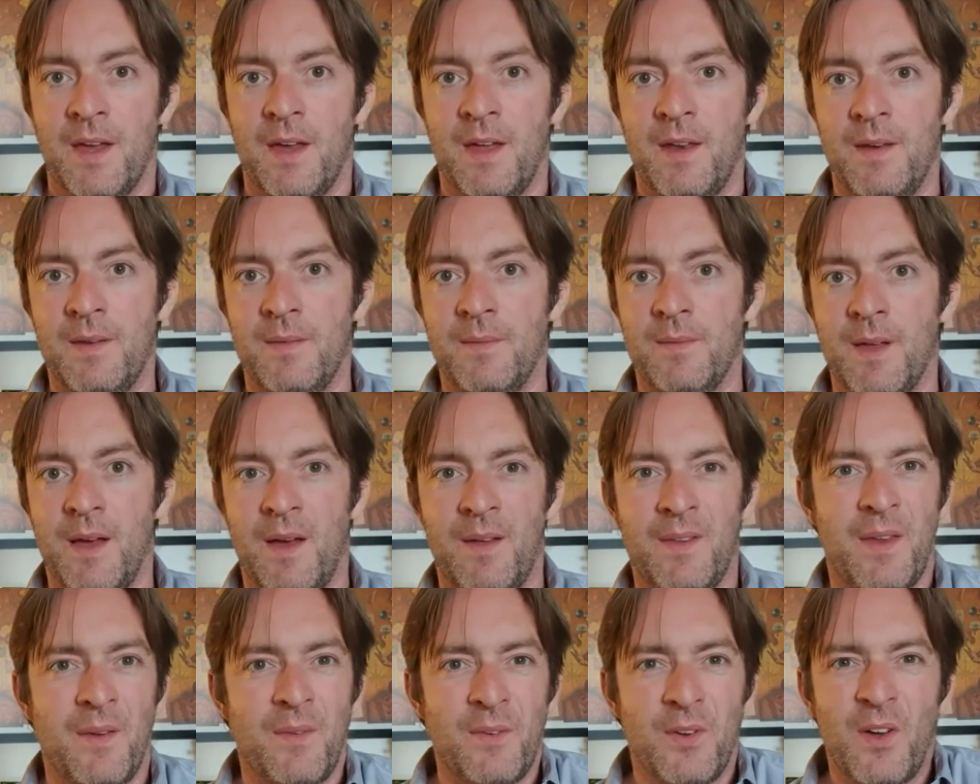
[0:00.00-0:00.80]
And
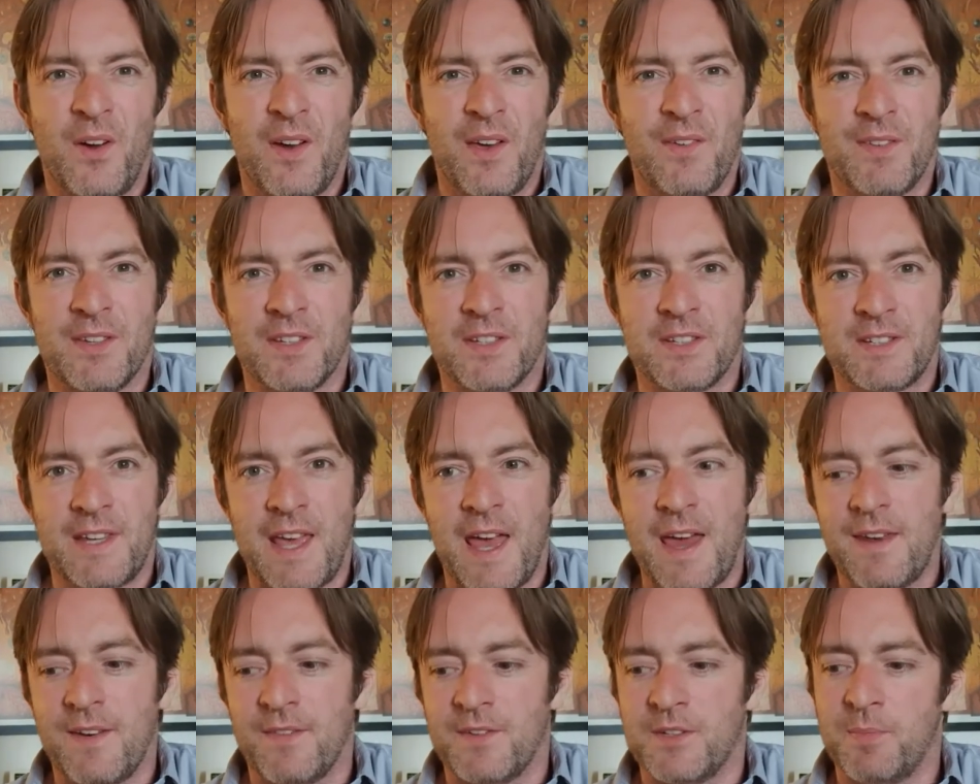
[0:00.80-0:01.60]
I'm not even
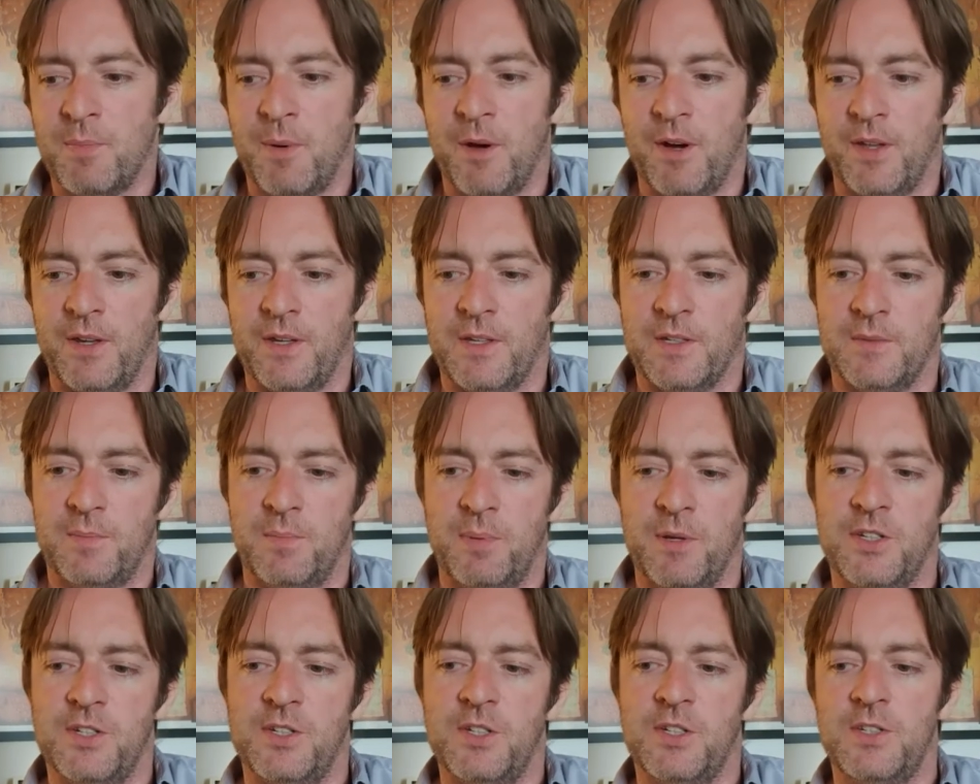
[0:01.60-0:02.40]
scared of spiders,
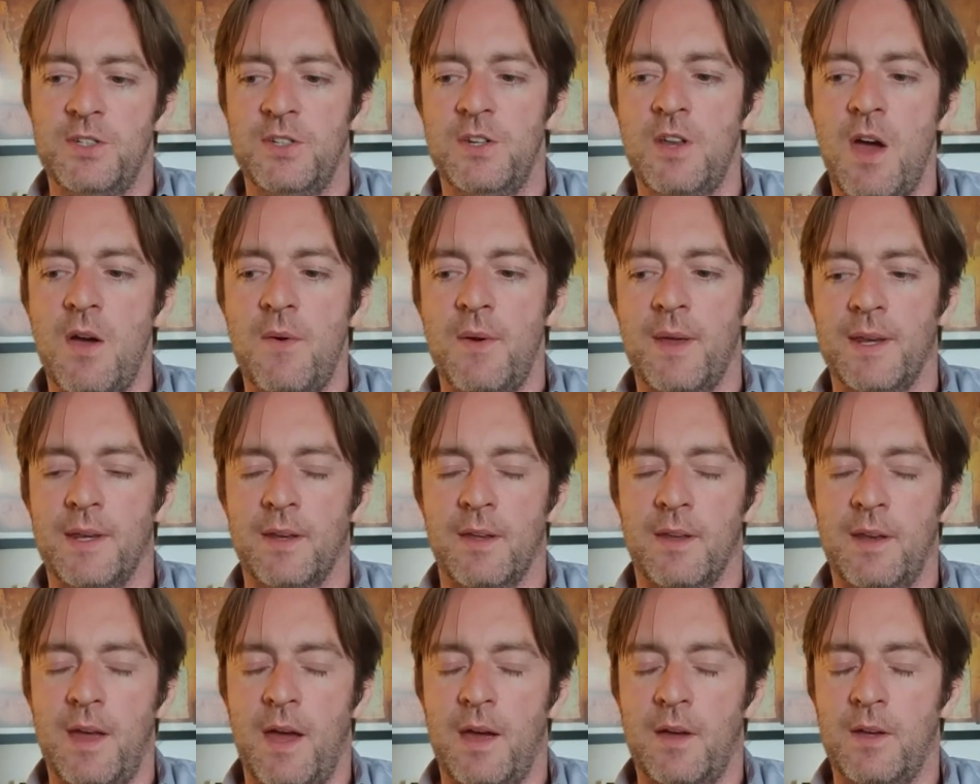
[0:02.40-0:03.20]
but just knowing
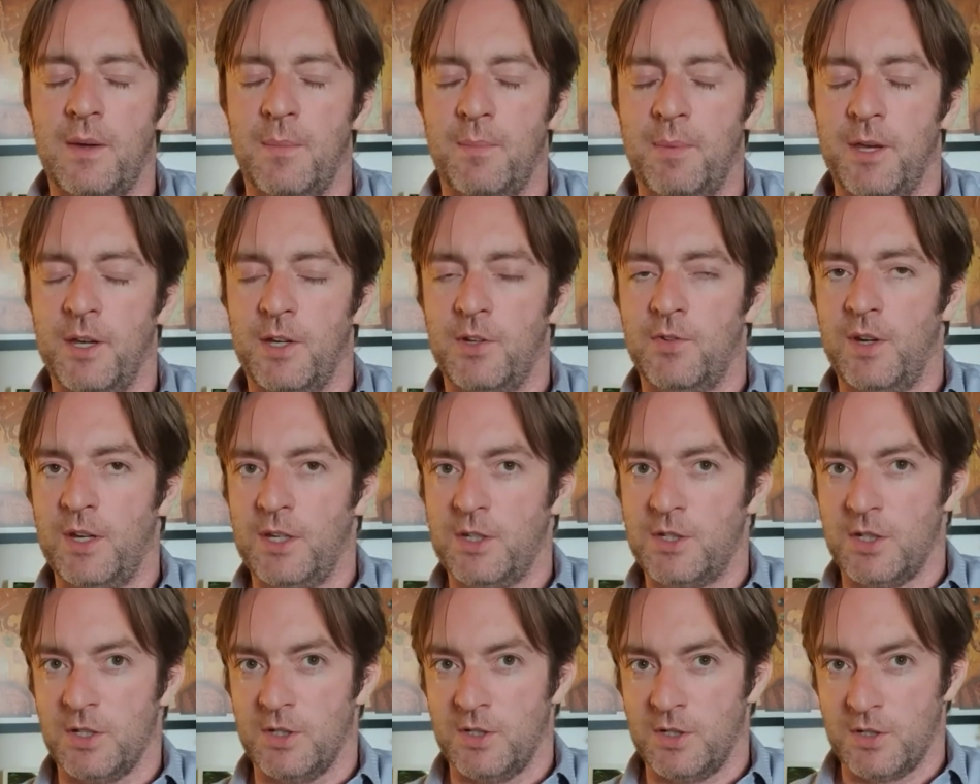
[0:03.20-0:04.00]
that could be a
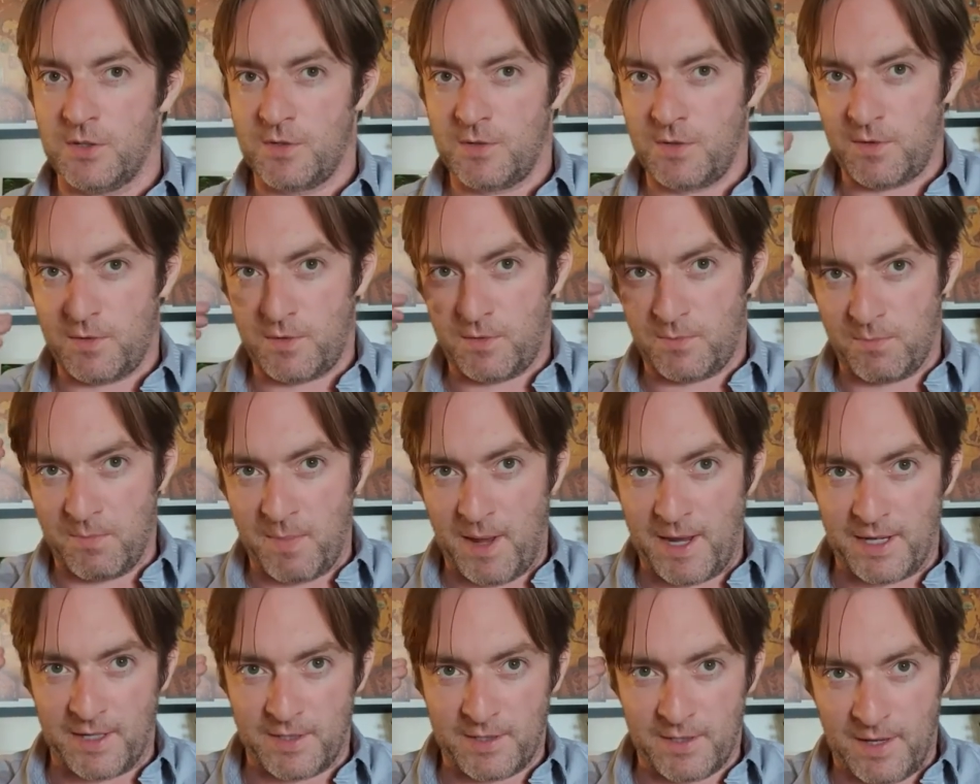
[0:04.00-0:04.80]
creature just
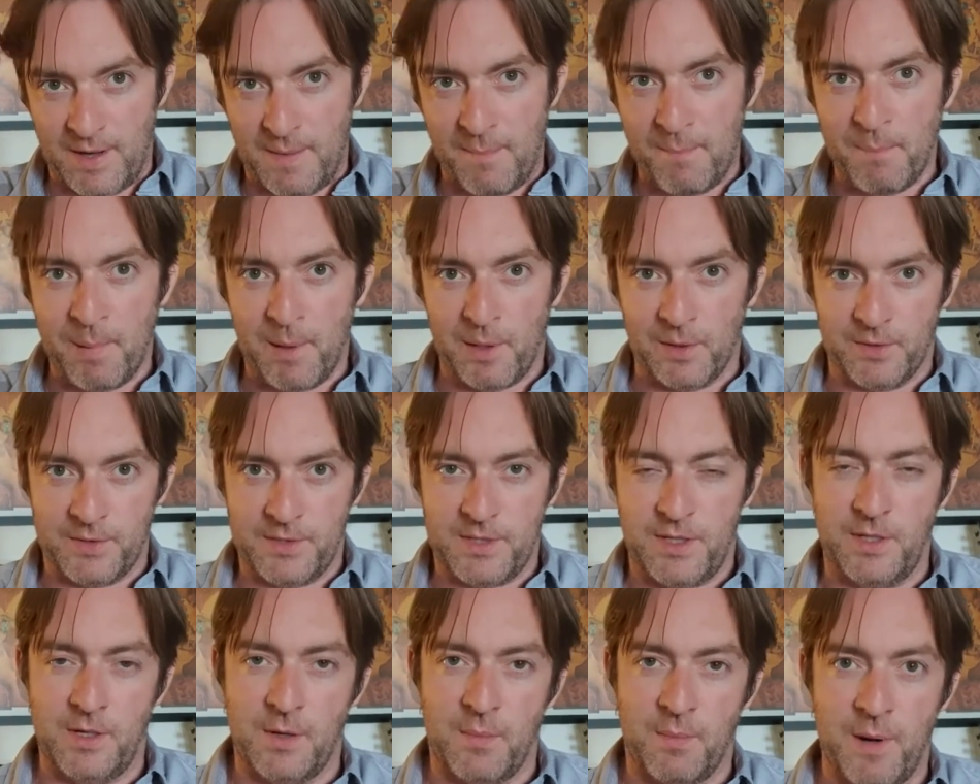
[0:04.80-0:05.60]
makes an
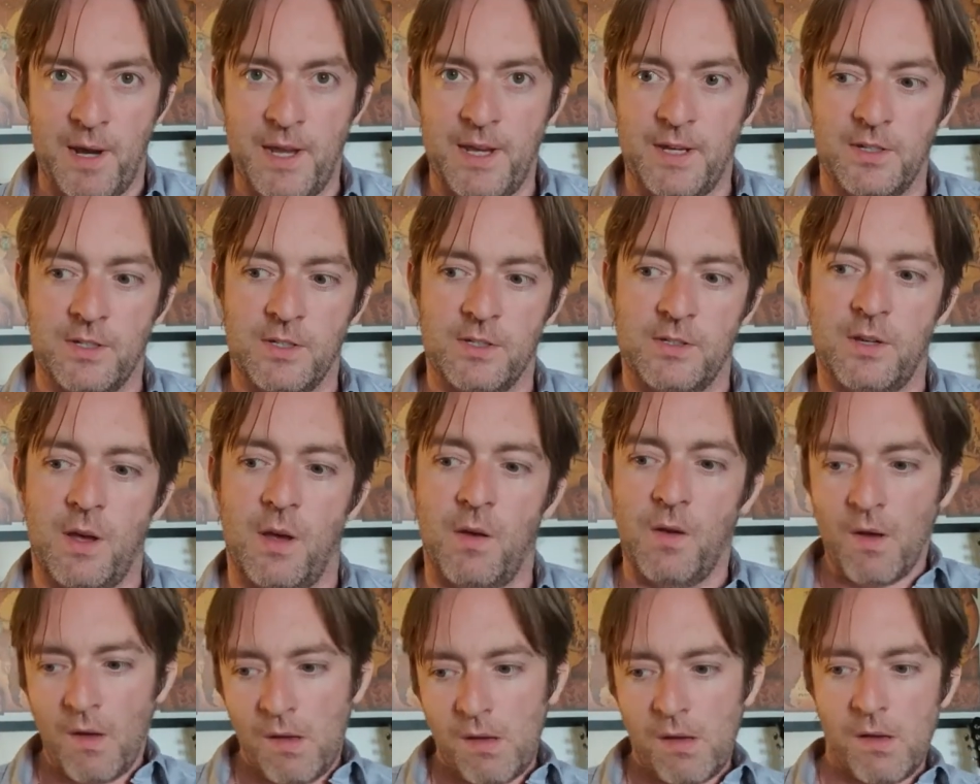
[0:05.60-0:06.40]
impulse in your brain just
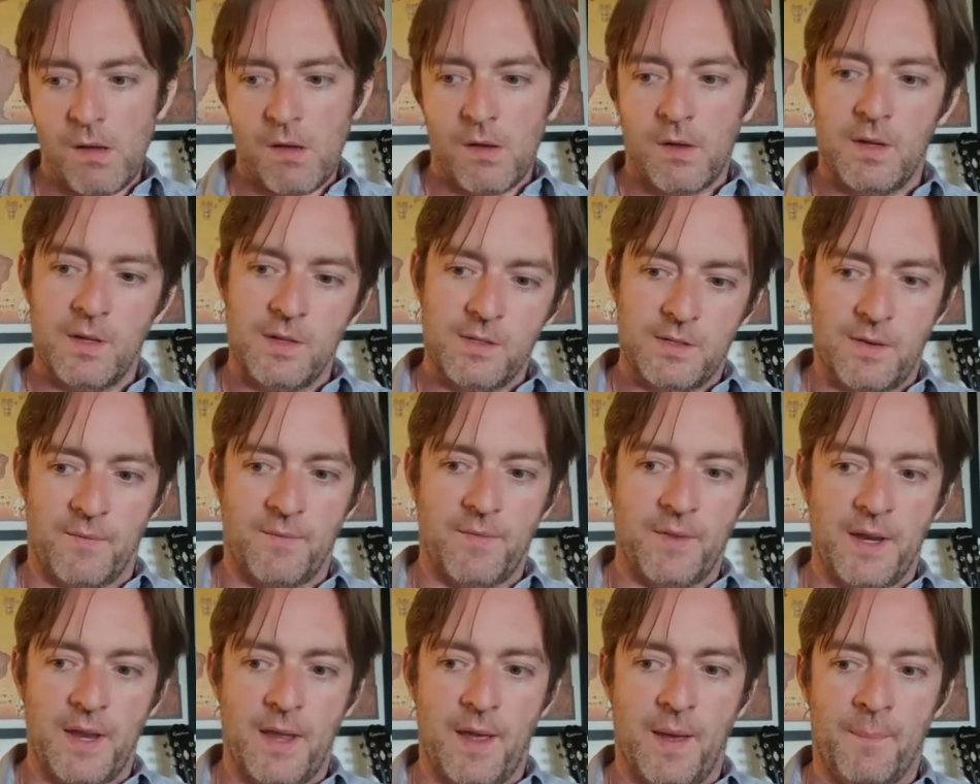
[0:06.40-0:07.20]
go,
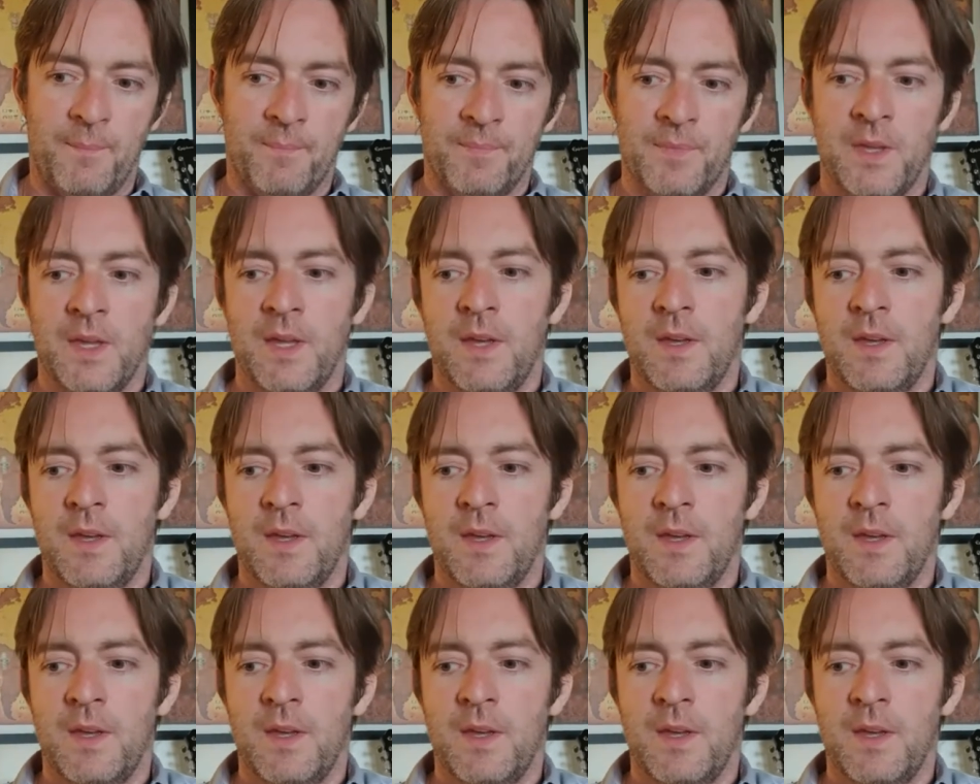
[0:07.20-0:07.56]
something there.